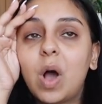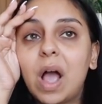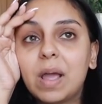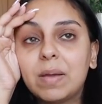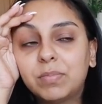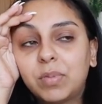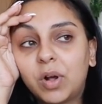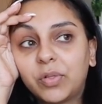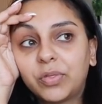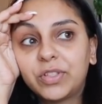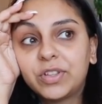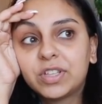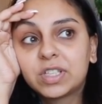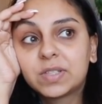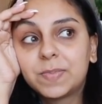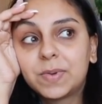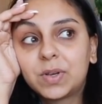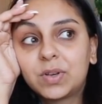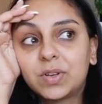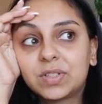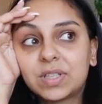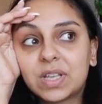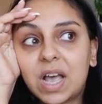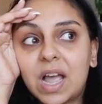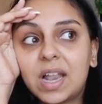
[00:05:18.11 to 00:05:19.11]
I bought this
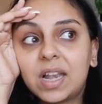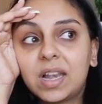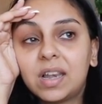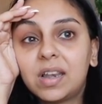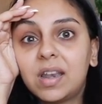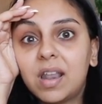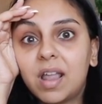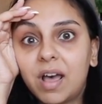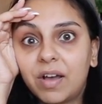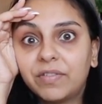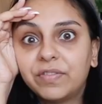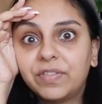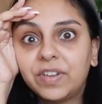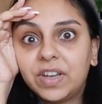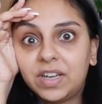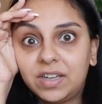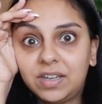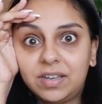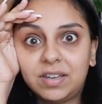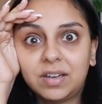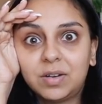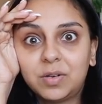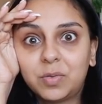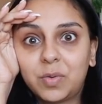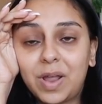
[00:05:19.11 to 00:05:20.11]
because I love
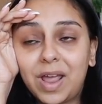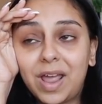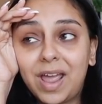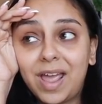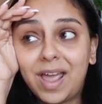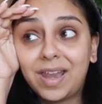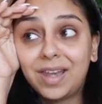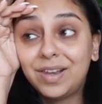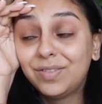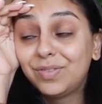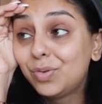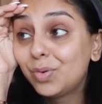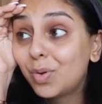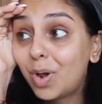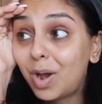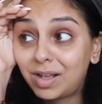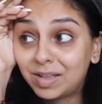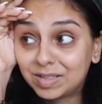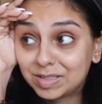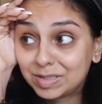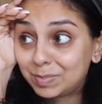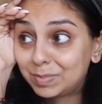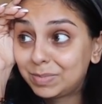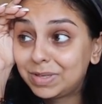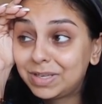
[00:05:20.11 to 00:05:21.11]
Indian wear, and if you
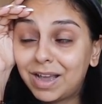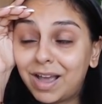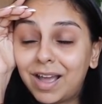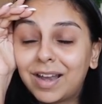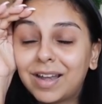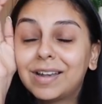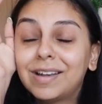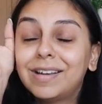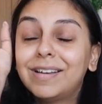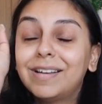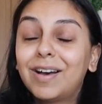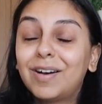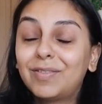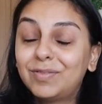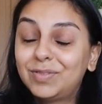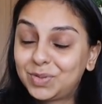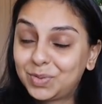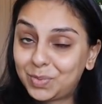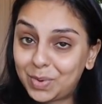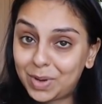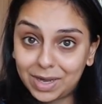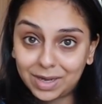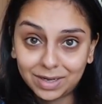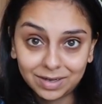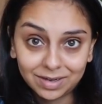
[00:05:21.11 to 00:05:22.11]
ask me, I'd love to
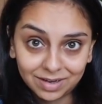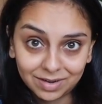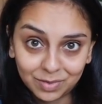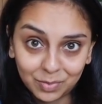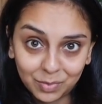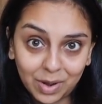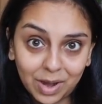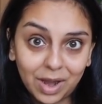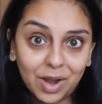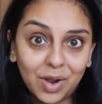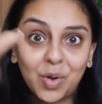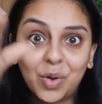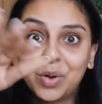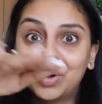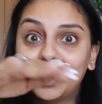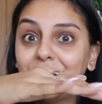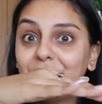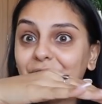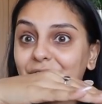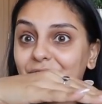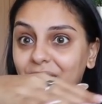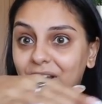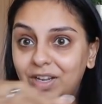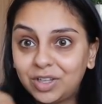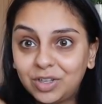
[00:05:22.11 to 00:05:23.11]
wear Indian wear on a
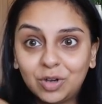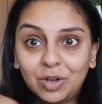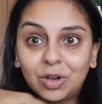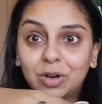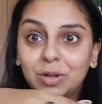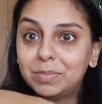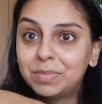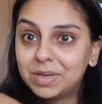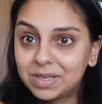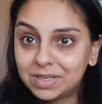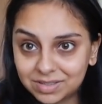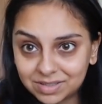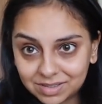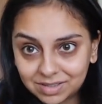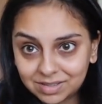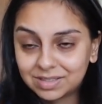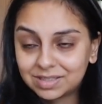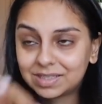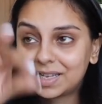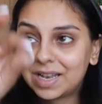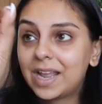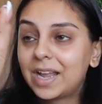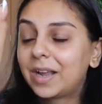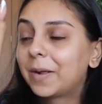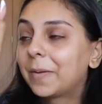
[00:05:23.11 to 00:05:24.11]
regular
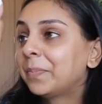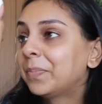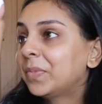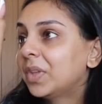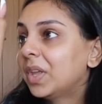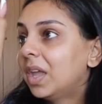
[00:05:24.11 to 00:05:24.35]
basis. Like,